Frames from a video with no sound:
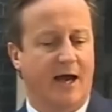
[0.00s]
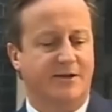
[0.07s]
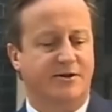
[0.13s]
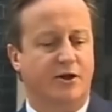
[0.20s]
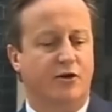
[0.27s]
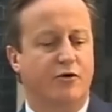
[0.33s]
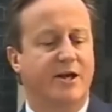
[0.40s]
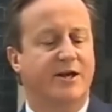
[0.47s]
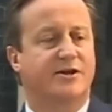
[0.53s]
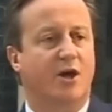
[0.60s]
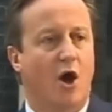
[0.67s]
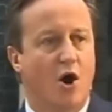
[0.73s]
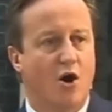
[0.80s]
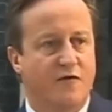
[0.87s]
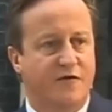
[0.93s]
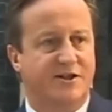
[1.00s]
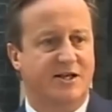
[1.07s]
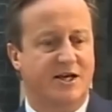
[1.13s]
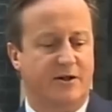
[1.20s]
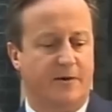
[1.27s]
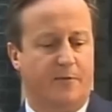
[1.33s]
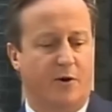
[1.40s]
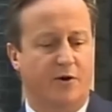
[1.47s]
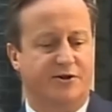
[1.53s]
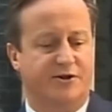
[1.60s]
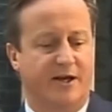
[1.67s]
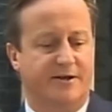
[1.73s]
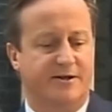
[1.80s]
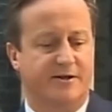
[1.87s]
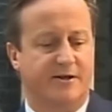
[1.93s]
has agreed to oversee the
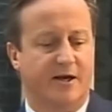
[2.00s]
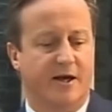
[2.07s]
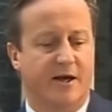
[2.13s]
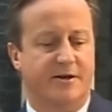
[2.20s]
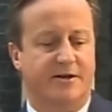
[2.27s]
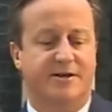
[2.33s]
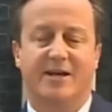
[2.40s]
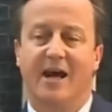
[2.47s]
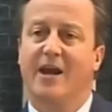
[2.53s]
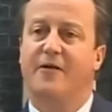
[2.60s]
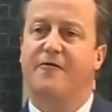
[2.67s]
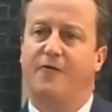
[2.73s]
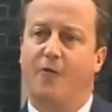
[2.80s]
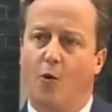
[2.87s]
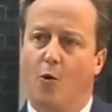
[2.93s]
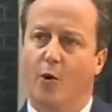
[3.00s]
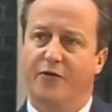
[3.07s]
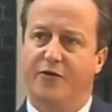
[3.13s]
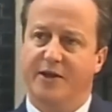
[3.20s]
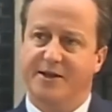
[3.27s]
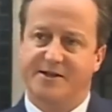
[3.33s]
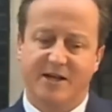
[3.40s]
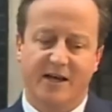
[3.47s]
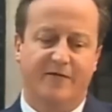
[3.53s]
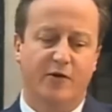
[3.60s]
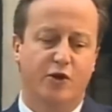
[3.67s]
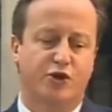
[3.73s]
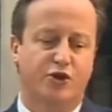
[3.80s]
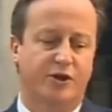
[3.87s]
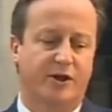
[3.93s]
process to take forward these
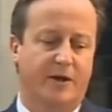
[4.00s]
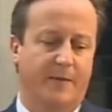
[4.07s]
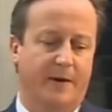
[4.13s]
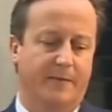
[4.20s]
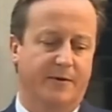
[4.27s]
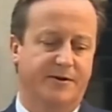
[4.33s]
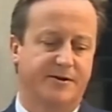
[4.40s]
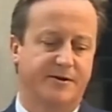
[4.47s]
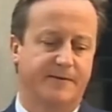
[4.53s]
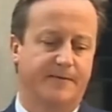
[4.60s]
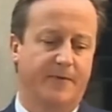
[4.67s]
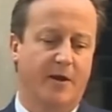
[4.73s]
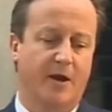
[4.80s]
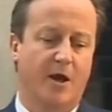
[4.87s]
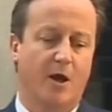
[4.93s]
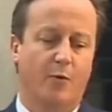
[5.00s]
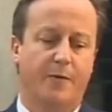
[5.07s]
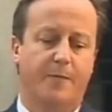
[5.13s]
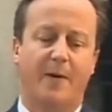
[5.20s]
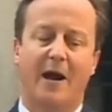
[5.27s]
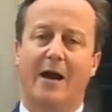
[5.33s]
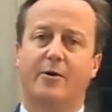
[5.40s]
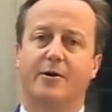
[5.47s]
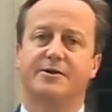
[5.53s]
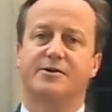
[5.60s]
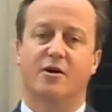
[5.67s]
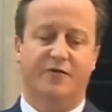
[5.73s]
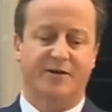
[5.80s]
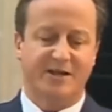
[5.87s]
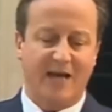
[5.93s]
devolution commitments with
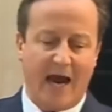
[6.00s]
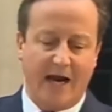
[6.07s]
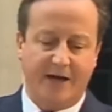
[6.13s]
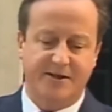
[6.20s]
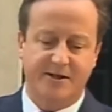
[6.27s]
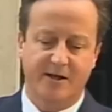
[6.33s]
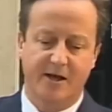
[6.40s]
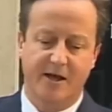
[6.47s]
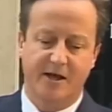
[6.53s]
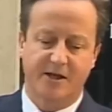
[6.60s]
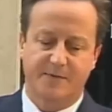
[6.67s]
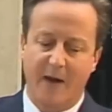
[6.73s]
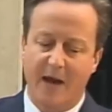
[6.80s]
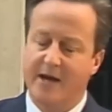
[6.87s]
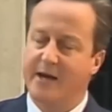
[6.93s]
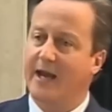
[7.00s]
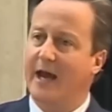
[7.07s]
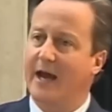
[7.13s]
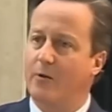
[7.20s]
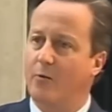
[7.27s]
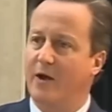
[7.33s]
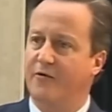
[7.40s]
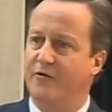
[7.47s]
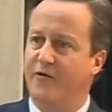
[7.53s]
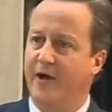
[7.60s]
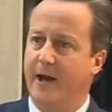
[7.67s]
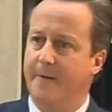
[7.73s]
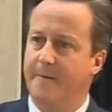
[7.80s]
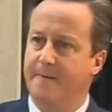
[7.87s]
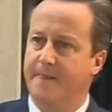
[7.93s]
powers over tax, spending and
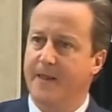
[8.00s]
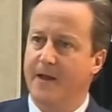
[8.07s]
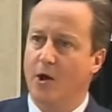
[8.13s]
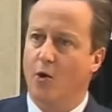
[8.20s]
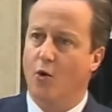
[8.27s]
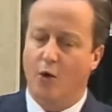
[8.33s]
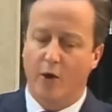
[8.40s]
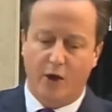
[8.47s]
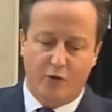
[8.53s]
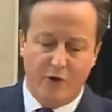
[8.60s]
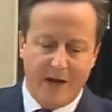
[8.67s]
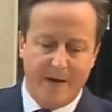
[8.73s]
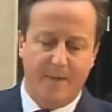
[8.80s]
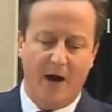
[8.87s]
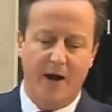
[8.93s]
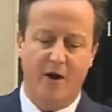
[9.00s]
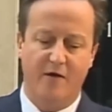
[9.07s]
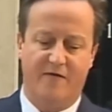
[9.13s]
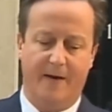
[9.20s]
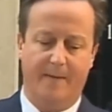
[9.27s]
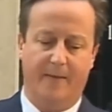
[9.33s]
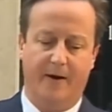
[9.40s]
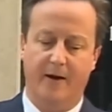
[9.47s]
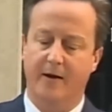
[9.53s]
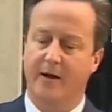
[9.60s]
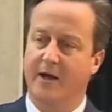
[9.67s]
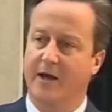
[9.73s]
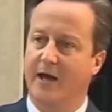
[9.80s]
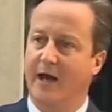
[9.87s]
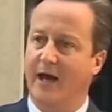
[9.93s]
welfare, all agreed by November,
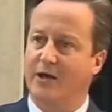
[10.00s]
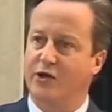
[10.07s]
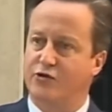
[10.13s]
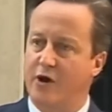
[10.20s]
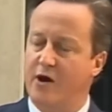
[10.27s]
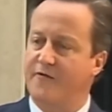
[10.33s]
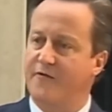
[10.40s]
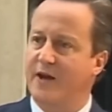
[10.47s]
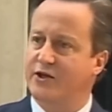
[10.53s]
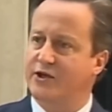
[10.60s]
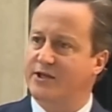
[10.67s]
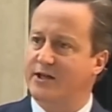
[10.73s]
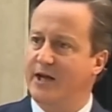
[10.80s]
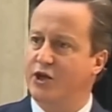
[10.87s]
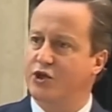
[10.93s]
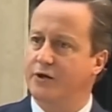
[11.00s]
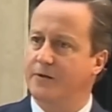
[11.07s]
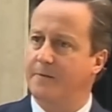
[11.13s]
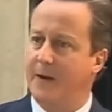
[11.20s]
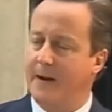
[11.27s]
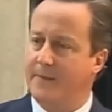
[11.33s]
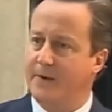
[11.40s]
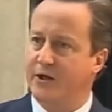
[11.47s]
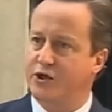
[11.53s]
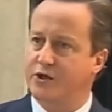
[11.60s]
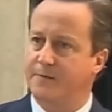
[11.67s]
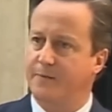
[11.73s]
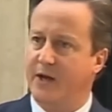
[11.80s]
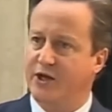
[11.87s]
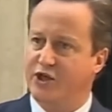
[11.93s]
and draft legislation
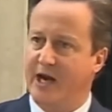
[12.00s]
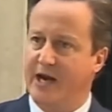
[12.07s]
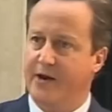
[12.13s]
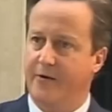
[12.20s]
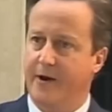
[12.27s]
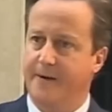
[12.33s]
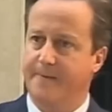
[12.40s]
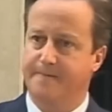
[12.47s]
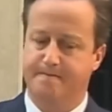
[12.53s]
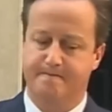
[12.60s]
published by January.